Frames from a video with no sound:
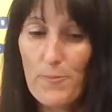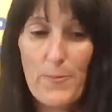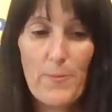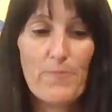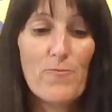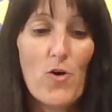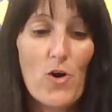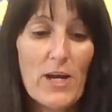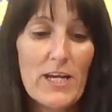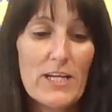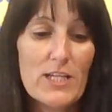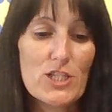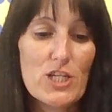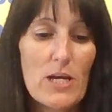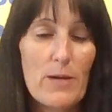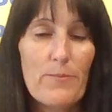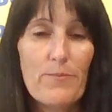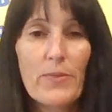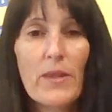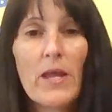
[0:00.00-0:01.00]
rocket
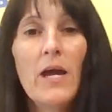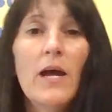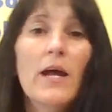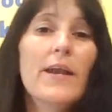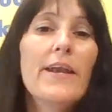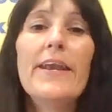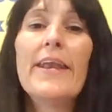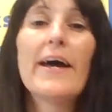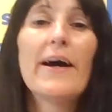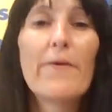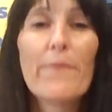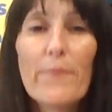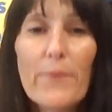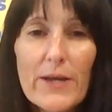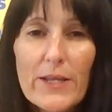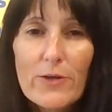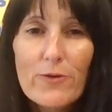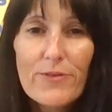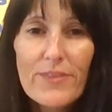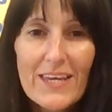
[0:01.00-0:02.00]
shape. Now,
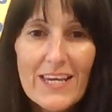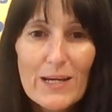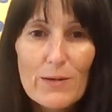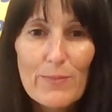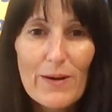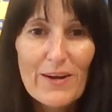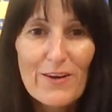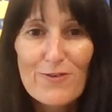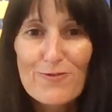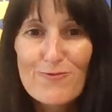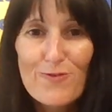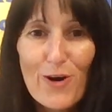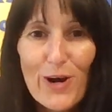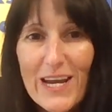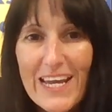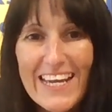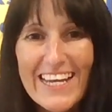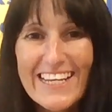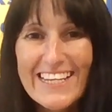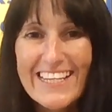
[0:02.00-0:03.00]
when you think about a
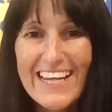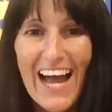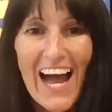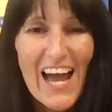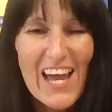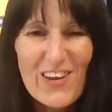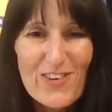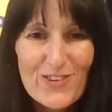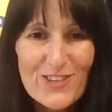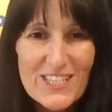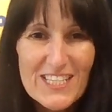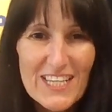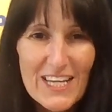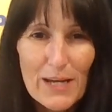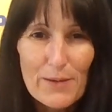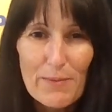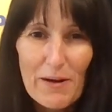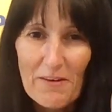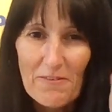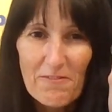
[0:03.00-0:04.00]
rocket, I always think
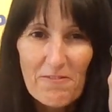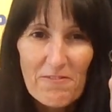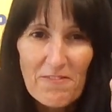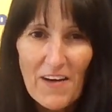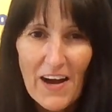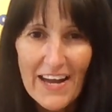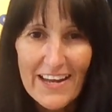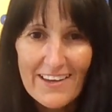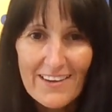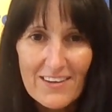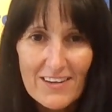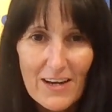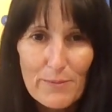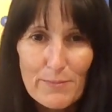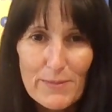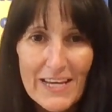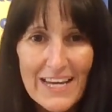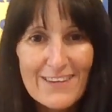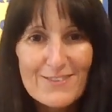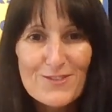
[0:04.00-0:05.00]
about fire
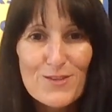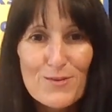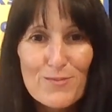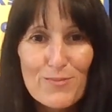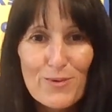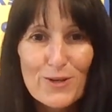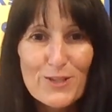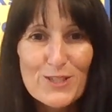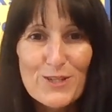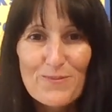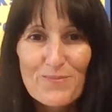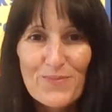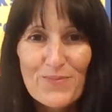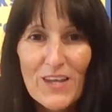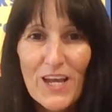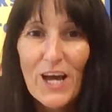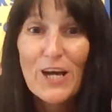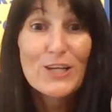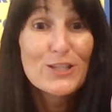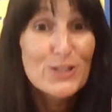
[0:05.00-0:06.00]
coming out of the bottom.
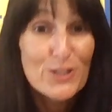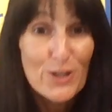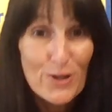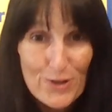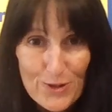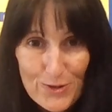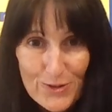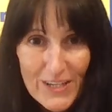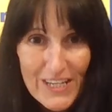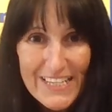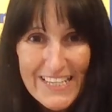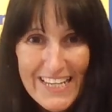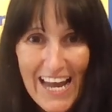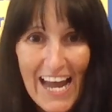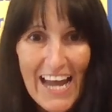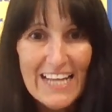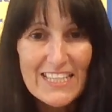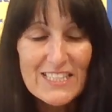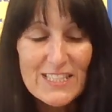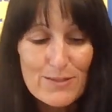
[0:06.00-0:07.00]
So you can
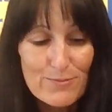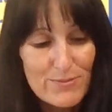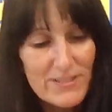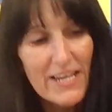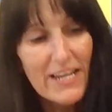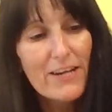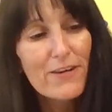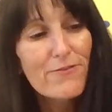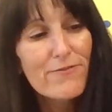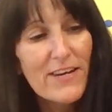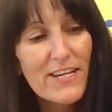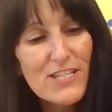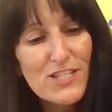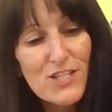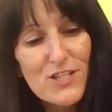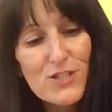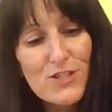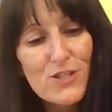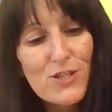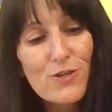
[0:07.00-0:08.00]
add some
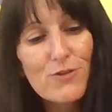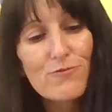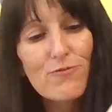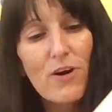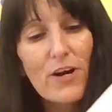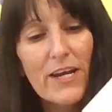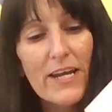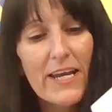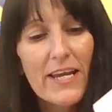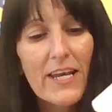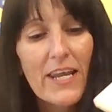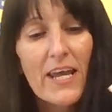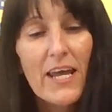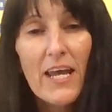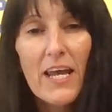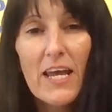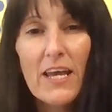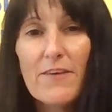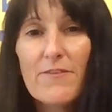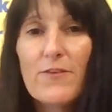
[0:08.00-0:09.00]
decoration to your rocket.
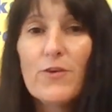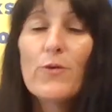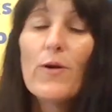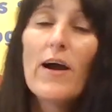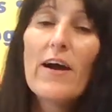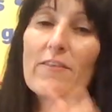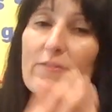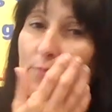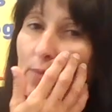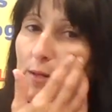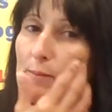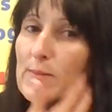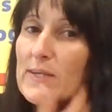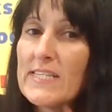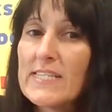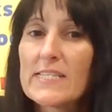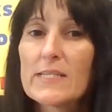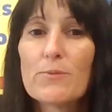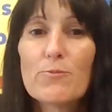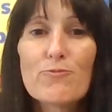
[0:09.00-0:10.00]
If you have maybe
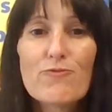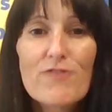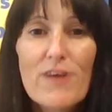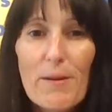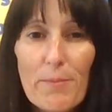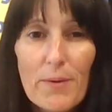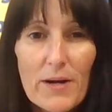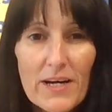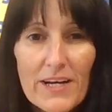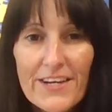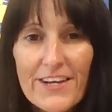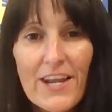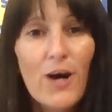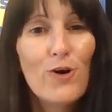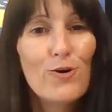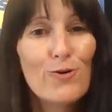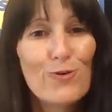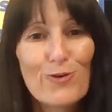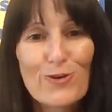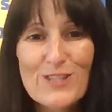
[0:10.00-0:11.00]
some ribbon
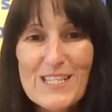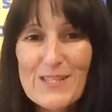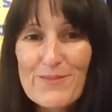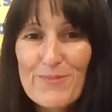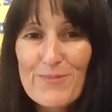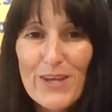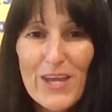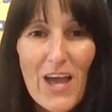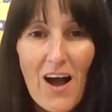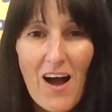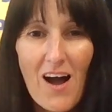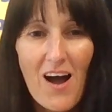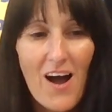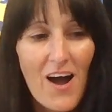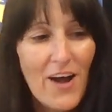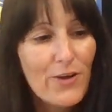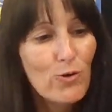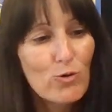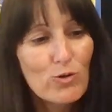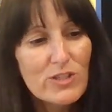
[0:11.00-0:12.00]
or some
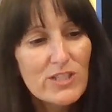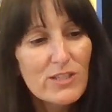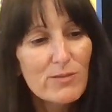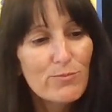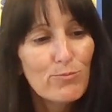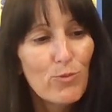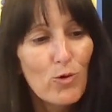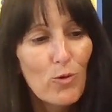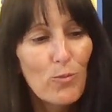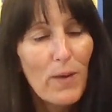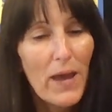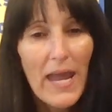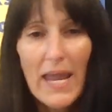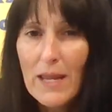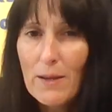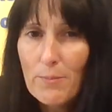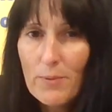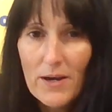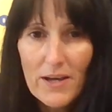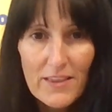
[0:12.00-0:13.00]
yarn or some more
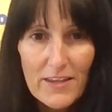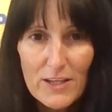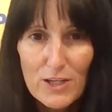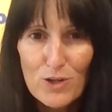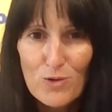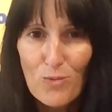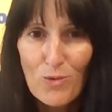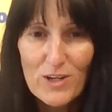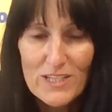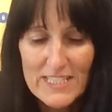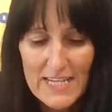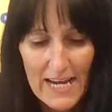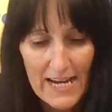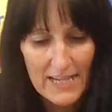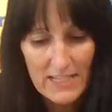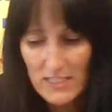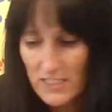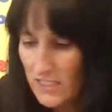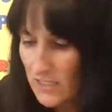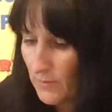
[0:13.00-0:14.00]
paper that you want to
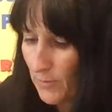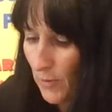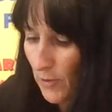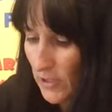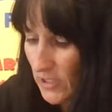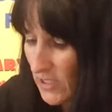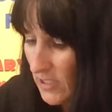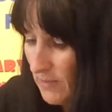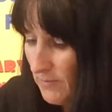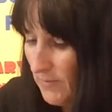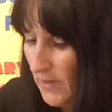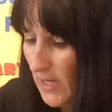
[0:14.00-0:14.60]
add to the bottom.